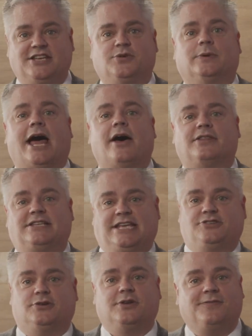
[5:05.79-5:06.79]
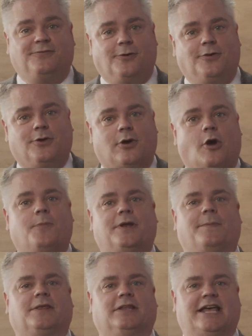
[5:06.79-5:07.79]
to allow the teacher to further open
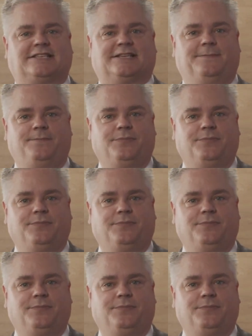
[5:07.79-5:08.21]
up the lesson.